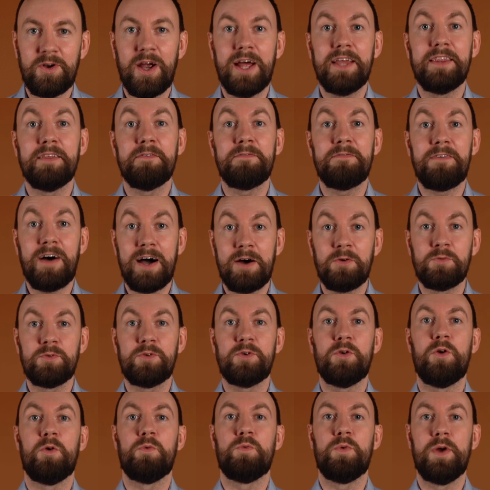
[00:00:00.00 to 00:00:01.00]
and the founder
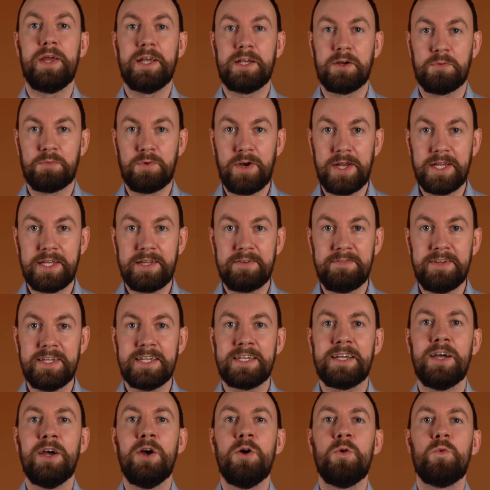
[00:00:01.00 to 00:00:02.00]
of Wake Up
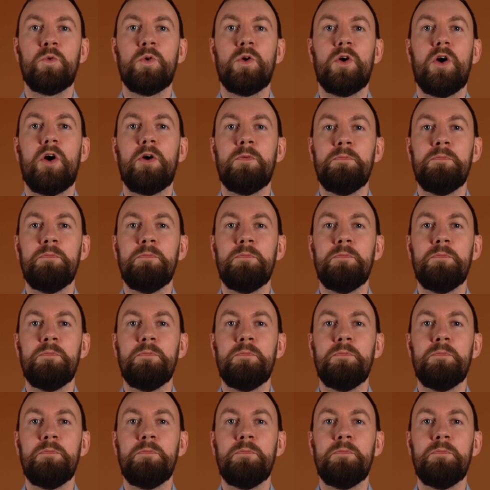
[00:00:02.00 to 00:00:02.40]
Reykjavik, where our